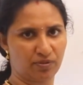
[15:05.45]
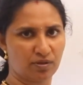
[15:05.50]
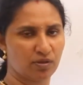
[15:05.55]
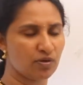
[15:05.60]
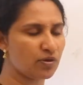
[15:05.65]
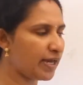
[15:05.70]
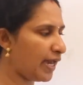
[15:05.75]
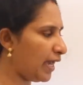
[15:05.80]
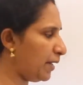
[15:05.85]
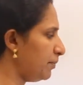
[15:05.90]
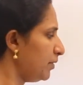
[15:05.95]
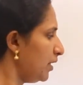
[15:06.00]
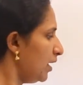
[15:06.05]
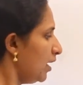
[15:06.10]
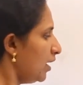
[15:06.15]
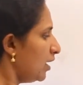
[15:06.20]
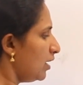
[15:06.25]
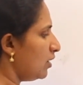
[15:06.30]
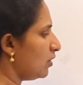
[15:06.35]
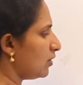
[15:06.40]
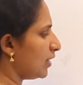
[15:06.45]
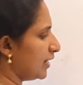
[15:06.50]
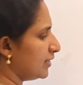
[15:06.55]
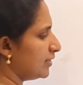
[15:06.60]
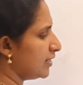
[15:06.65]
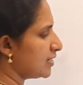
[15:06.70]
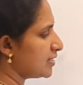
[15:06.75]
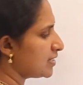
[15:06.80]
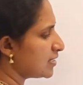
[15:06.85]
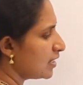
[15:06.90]
Okay, look at
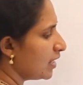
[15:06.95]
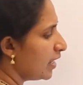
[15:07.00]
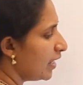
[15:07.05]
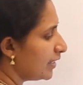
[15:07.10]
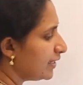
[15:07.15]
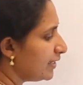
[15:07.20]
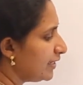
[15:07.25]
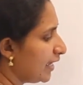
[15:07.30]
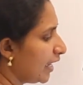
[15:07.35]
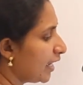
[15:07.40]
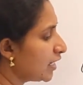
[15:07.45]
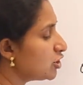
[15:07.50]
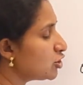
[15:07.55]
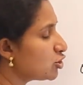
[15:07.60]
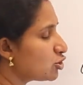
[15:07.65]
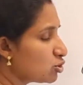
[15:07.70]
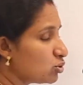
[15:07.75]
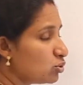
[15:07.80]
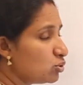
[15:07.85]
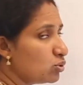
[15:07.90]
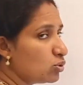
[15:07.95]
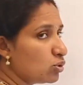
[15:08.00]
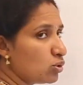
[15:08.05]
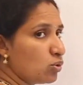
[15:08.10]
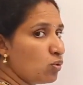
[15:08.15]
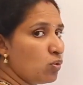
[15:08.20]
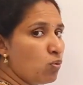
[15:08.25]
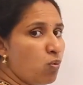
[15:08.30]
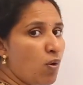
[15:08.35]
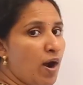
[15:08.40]
this.
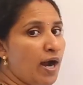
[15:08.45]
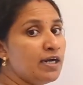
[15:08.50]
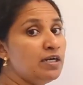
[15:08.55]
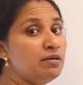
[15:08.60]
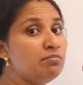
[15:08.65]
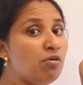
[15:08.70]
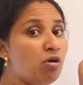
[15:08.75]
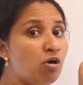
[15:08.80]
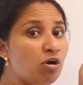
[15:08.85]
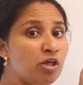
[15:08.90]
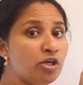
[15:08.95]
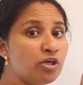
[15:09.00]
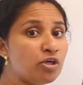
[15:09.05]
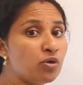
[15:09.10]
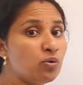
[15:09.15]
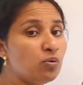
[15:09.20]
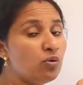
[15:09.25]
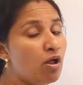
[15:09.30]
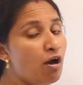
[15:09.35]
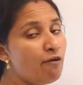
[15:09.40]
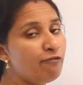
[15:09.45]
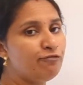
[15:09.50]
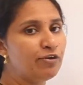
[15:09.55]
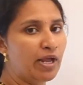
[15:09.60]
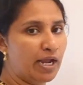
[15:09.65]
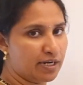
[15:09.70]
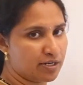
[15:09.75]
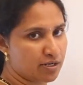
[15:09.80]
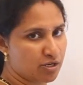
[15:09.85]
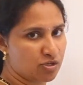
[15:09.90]
N2, one molecule of
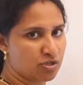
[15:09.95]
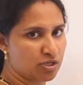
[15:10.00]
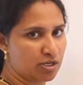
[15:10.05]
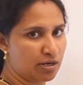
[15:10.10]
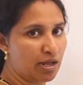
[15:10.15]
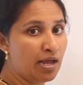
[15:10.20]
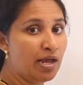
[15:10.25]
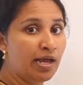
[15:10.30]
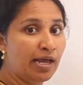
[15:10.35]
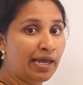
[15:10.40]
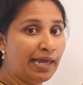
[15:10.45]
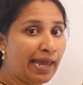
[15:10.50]
nitrogen.